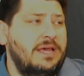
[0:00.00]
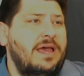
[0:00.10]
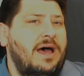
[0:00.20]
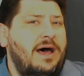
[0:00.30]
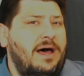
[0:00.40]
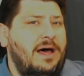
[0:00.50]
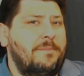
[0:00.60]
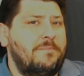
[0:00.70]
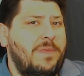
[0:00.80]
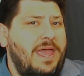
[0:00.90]

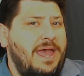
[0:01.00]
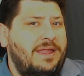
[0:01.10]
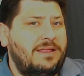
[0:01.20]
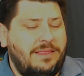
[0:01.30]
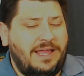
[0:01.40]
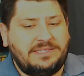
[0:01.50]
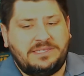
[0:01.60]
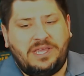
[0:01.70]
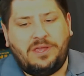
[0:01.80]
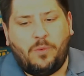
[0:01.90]
And let's
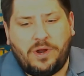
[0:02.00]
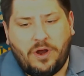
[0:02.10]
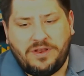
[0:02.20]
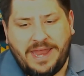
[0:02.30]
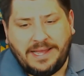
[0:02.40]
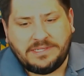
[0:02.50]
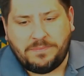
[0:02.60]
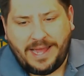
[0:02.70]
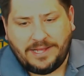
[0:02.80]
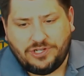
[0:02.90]
see what our next
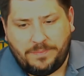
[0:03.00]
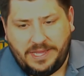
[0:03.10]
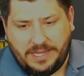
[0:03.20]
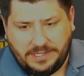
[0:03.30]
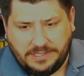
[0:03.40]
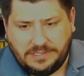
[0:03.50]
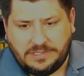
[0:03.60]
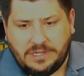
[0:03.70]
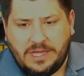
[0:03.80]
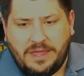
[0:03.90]
matchup is.